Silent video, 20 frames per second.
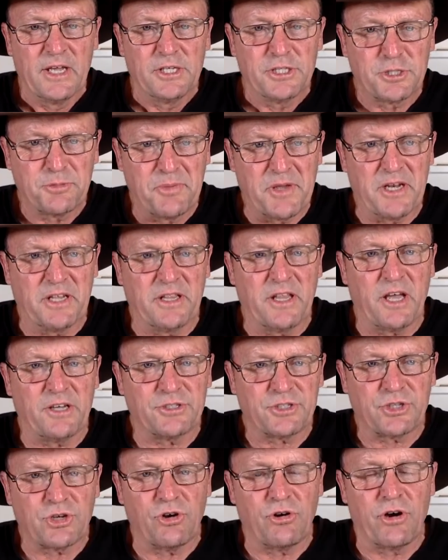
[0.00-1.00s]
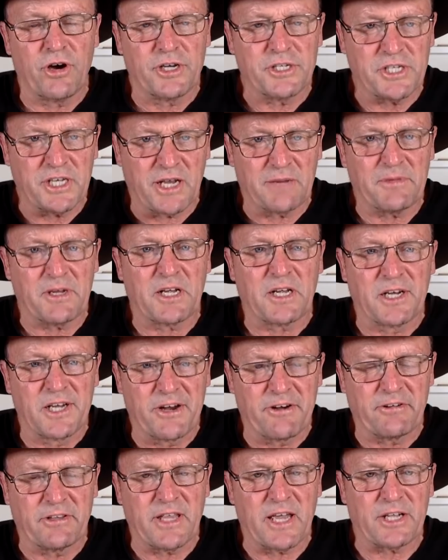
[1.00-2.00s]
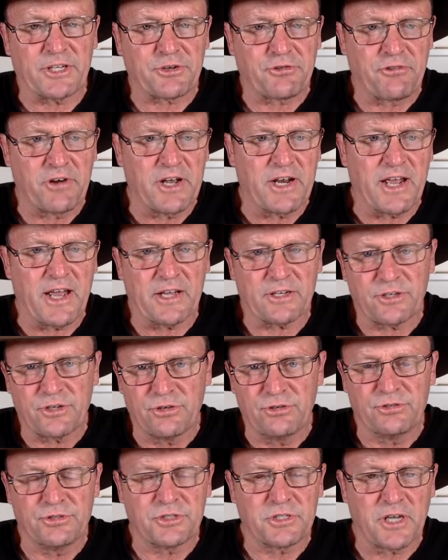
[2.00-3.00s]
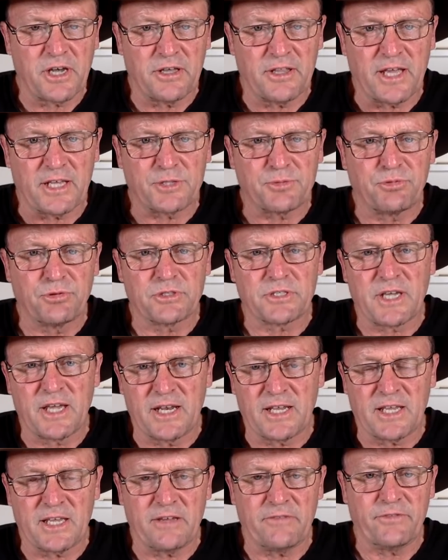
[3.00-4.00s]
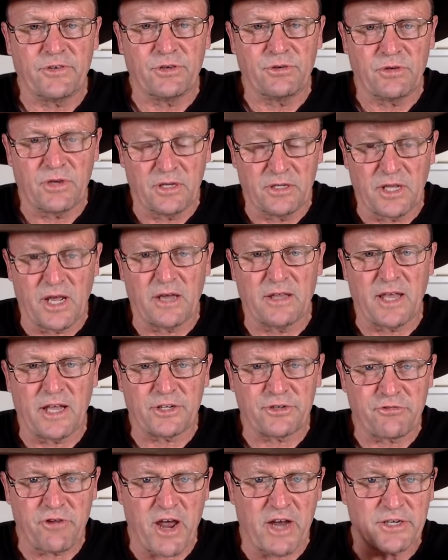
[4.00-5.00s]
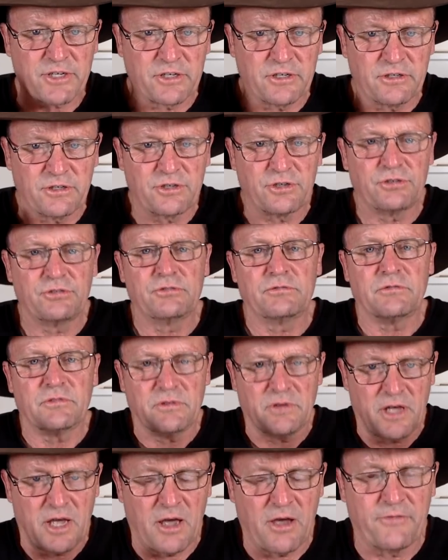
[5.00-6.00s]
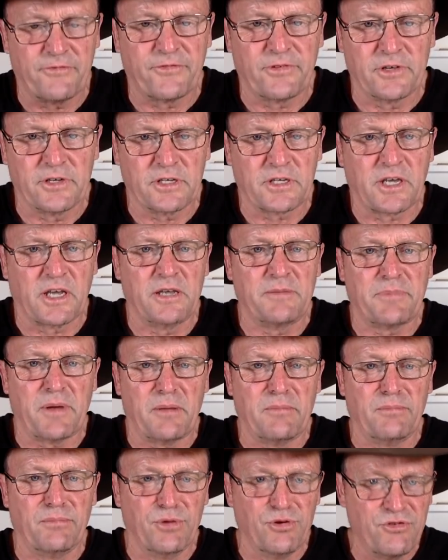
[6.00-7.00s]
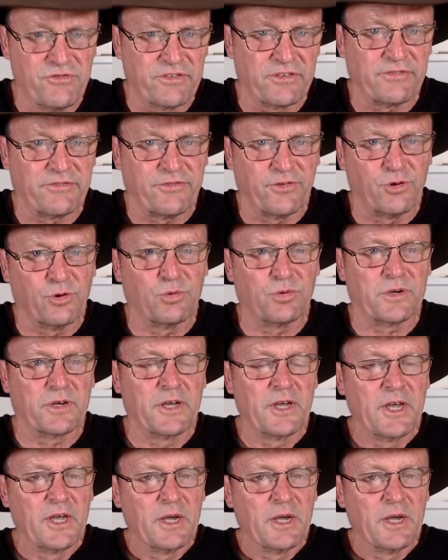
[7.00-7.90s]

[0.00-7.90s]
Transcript: spinning those tires, you're going to be clearing that tread out too. So that's what's going to give you, you know, that traction to hopefully keep moving forward.